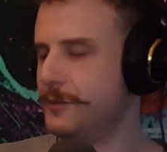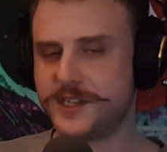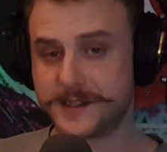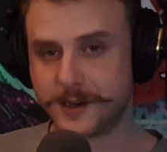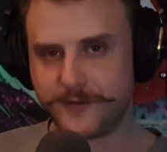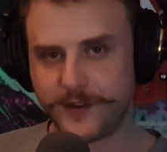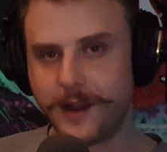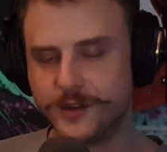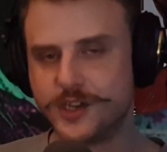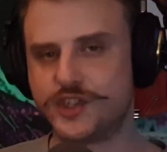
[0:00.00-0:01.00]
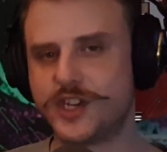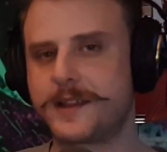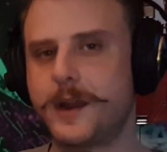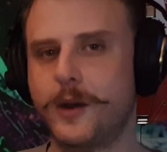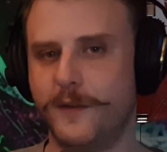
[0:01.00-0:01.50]
Which is a good video. You should
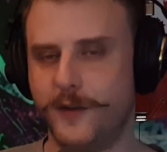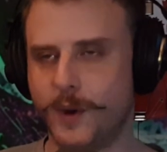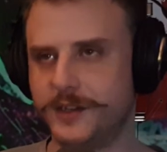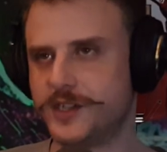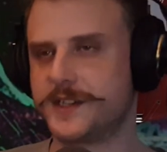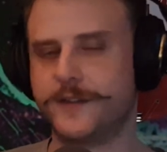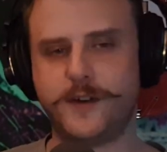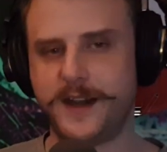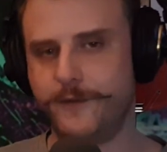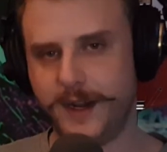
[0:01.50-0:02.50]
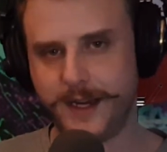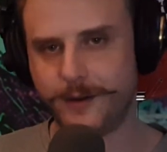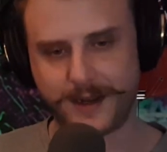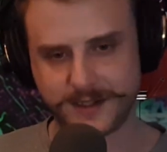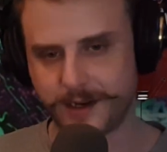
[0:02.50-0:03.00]
check that out if you want just a funny
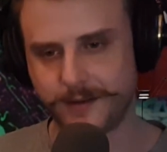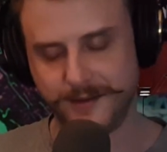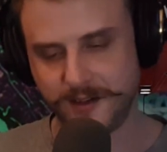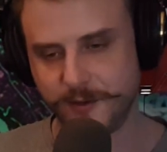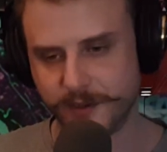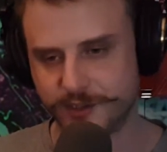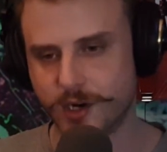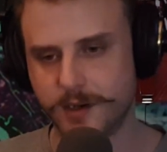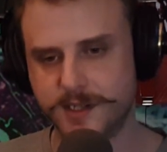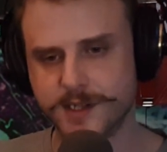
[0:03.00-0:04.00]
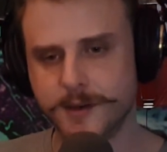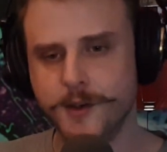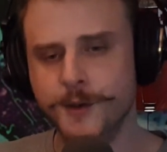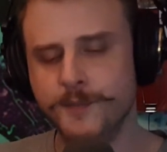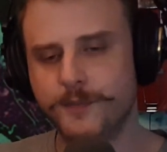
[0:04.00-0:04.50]
video that has nothing to do with drugs.
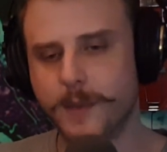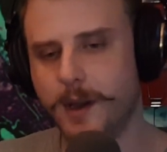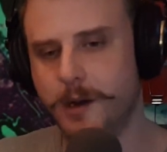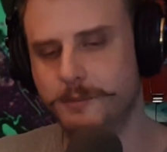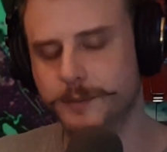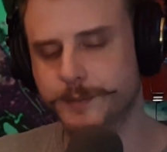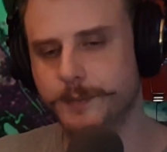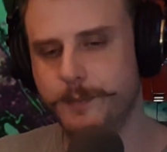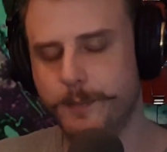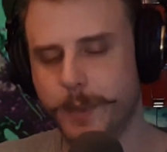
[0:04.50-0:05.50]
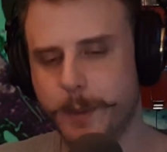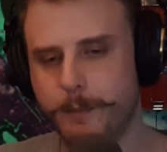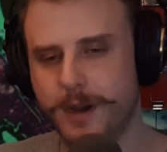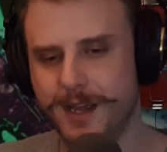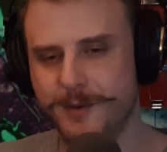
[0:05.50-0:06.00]

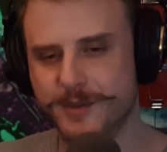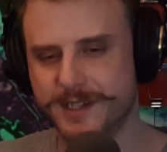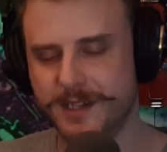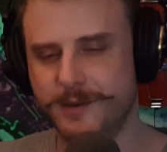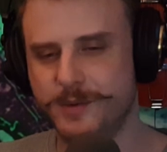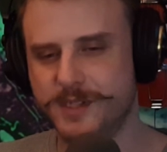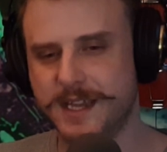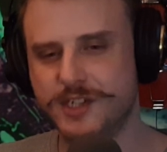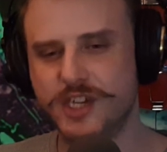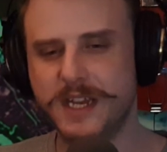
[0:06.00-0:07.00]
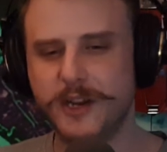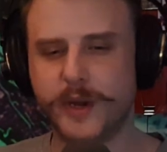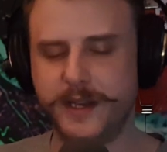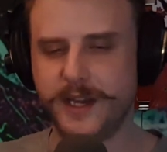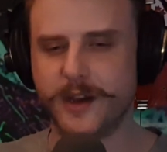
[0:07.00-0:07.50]
But it was that shitty
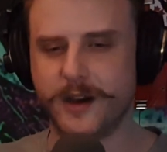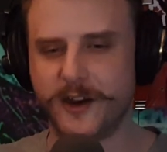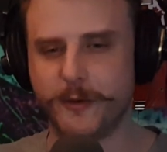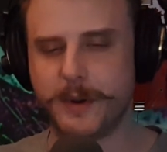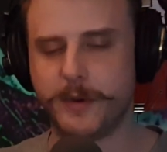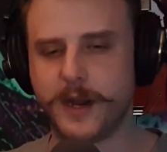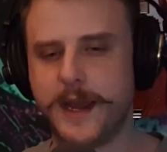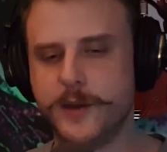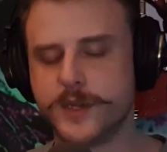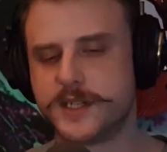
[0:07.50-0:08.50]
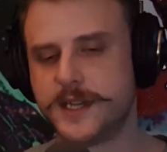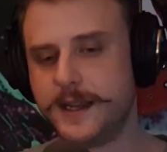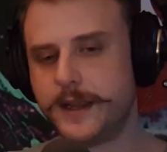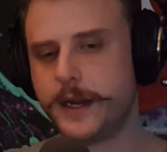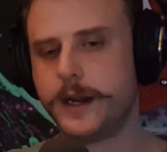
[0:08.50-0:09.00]
green neon, I remember, and it was
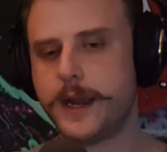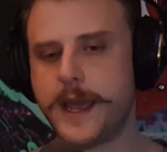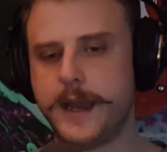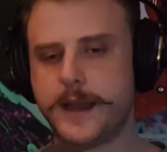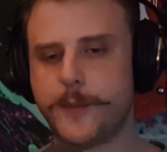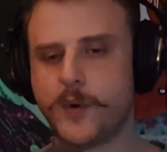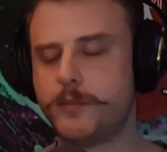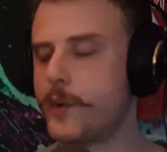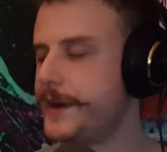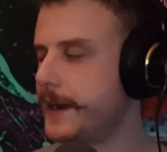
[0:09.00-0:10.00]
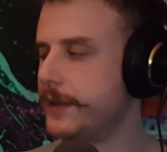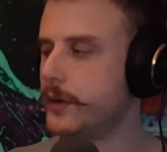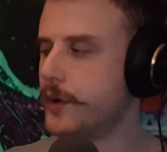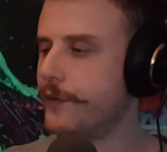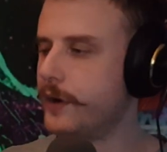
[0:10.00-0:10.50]
sitting there. And at one point, I
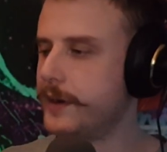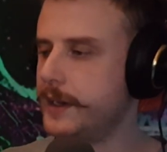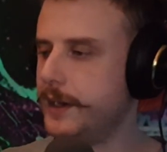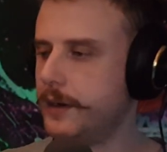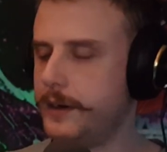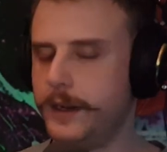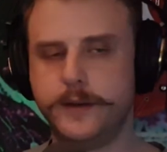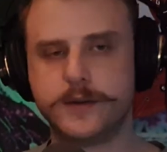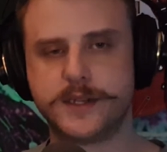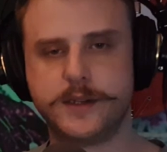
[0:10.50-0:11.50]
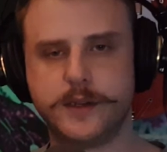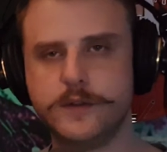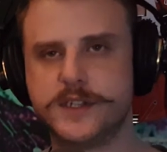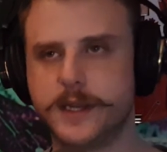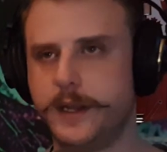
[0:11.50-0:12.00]
looked over at the neon, and there was a
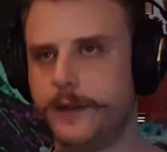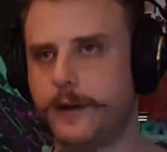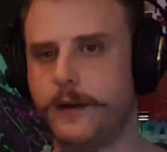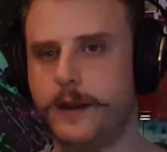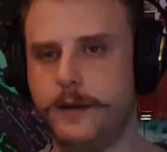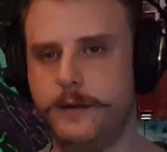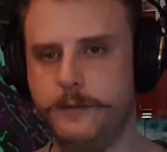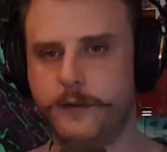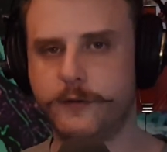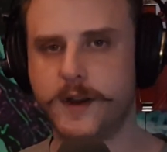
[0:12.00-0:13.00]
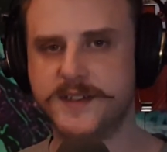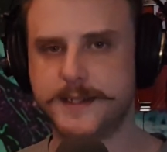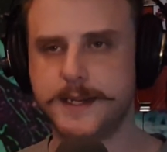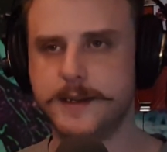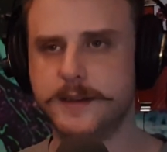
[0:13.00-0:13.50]
dude sitting there in the front
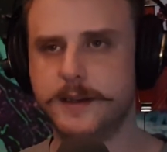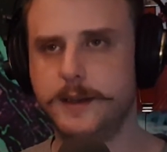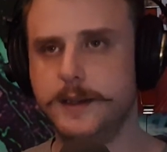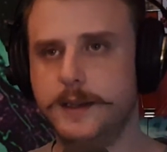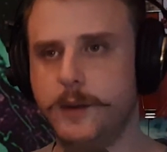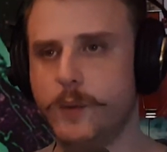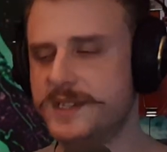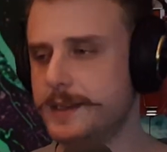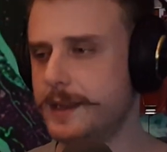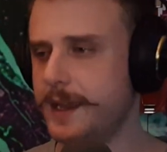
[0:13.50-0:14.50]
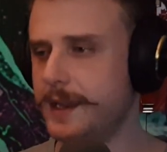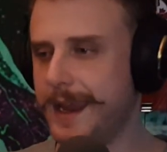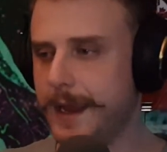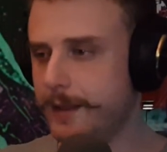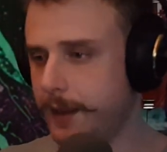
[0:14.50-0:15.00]
seat. It wasn't like
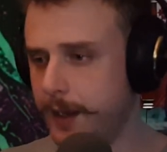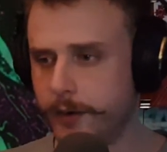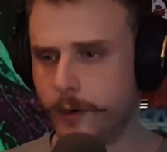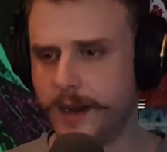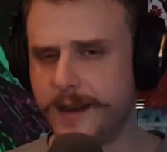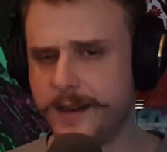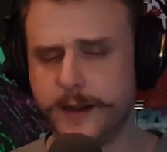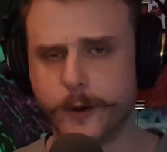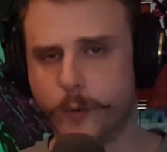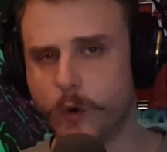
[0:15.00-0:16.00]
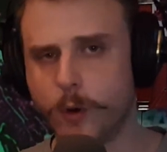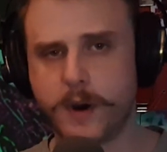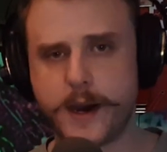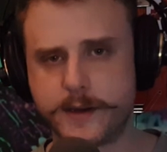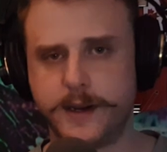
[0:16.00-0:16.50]
an alien or an entity or a
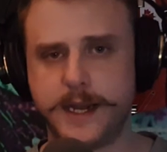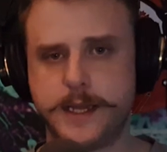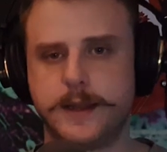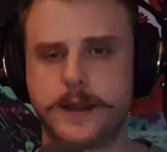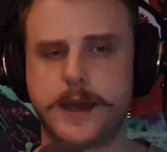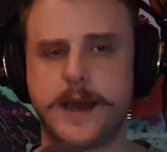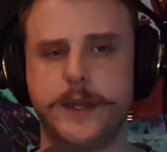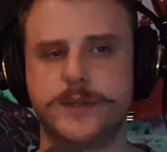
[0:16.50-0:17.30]
robot or anything like that.